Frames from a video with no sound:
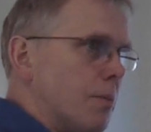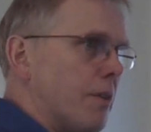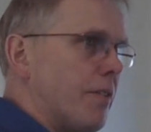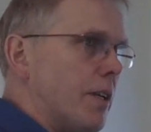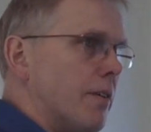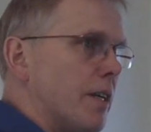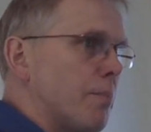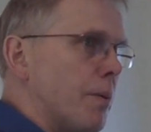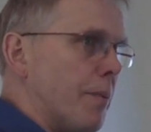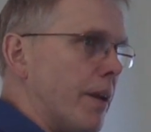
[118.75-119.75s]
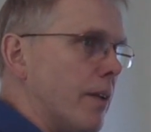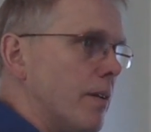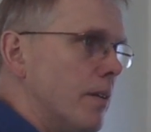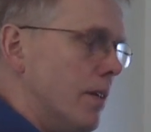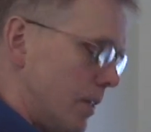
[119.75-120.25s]
cubic feet of air per minute.
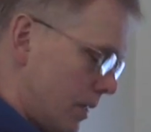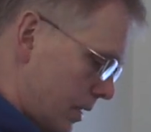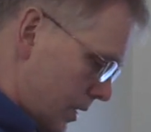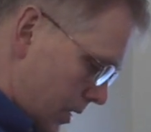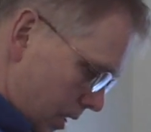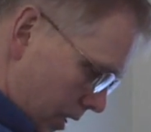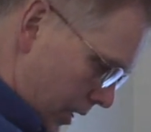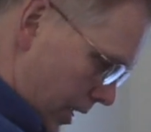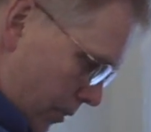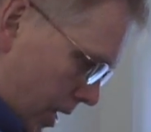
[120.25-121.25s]
Mm -hmm. And then